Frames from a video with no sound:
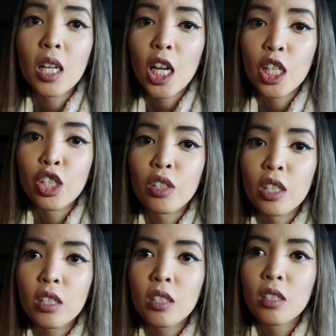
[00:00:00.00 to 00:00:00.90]
Garlic
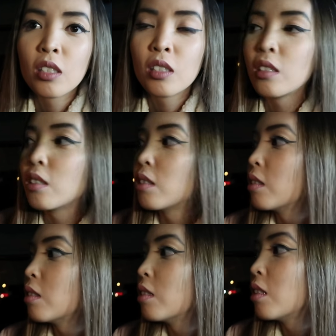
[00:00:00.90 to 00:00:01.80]
sauce and chili
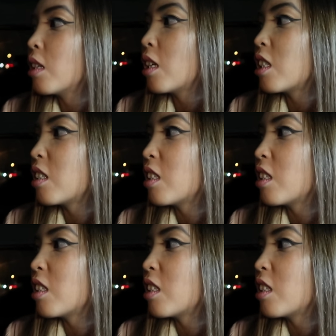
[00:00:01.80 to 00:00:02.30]
sauce.